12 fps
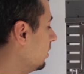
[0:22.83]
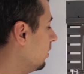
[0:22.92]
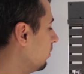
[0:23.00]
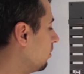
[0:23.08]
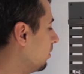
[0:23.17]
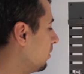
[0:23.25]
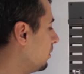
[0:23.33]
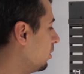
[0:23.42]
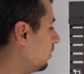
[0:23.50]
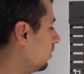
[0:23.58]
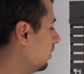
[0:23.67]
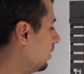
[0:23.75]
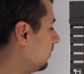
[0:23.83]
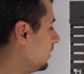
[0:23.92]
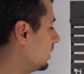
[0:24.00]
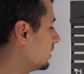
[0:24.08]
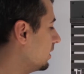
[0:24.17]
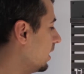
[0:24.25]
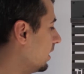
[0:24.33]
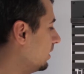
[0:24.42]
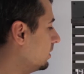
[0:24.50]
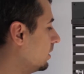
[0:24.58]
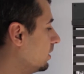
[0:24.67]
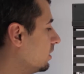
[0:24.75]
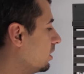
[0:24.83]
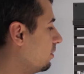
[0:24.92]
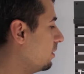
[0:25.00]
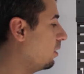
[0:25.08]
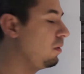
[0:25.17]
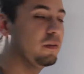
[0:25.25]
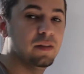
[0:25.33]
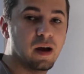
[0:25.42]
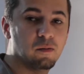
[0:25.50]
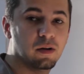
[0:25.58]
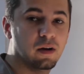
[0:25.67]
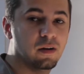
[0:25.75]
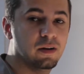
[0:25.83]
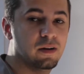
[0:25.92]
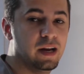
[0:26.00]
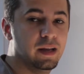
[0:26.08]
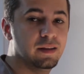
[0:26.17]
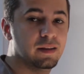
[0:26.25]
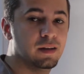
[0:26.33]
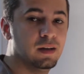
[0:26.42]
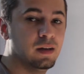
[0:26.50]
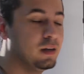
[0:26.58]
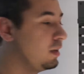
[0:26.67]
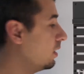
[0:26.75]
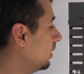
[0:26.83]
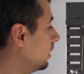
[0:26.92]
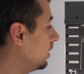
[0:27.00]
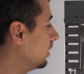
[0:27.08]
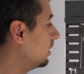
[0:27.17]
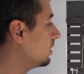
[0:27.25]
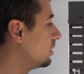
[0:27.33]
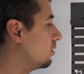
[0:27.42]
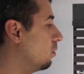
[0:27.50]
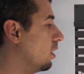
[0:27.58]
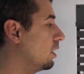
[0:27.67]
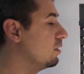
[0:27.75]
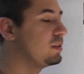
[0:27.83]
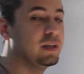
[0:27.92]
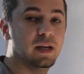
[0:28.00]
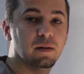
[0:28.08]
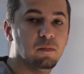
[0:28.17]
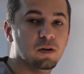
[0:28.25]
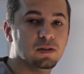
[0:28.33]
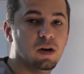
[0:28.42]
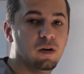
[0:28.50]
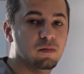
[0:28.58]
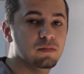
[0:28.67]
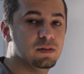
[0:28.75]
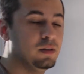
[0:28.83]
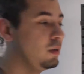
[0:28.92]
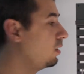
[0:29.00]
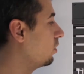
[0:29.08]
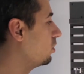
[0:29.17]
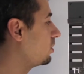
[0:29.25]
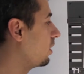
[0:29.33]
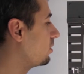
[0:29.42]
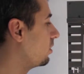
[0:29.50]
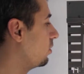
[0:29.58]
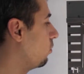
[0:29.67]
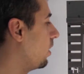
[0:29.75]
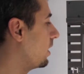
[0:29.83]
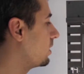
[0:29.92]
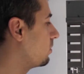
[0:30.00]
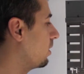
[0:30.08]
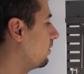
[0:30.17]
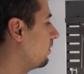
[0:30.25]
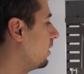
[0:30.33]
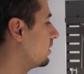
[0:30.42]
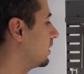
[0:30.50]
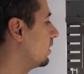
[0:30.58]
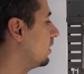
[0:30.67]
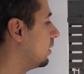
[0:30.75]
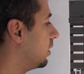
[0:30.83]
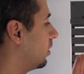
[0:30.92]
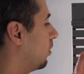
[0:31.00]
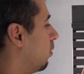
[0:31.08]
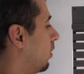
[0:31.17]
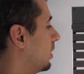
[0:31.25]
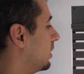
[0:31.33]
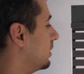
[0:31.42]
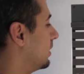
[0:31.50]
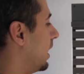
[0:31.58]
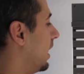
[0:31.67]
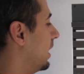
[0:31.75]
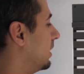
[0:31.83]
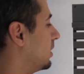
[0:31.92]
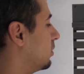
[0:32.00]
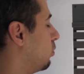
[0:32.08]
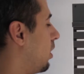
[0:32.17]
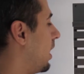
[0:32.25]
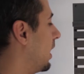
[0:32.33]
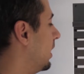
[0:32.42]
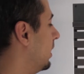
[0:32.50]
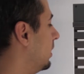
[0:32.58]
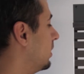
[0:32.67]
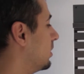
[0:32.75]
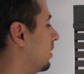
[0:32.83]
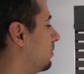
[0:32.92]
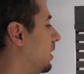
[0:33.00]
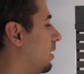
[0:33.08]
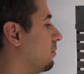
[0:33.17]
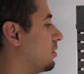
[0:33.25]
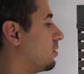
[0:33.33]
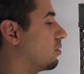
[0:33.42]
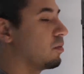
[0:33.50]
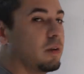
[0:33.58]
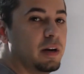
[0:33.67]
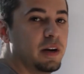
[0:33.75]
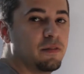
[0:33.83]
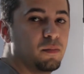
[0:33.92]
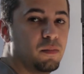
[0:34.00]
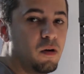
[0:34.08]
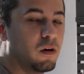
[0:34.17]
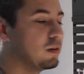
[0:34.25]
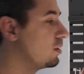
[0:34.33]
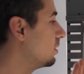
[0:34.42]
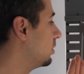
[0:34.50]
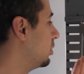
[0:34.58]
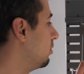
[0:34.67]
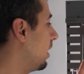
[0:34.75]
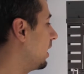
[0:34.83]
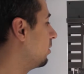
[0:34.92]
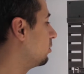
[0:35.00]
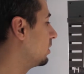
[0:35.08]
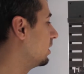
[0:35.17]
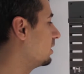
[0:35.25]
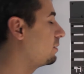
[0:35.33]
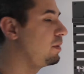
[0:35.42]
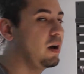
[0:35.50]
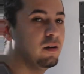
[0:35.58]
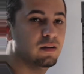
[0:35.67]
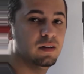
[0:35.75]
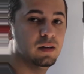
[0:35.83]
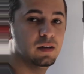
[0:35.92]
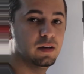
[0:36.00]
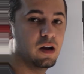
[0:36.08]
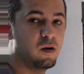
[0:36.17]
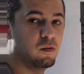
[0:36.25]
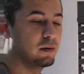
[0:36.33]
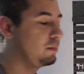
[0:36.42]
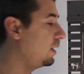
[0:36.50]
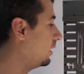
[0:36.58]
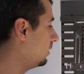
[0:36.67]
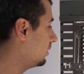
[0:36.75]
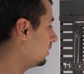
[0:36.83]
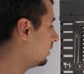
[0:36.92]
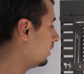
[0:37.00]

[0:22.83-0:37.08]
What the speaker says: from the middle of this nut to the middle of that one underneath. This is the one you see in most homes. There's also the widespread faucet, which is 8 inches wide, sometimes 3 different parts, 2 handles and the spout, not one piece.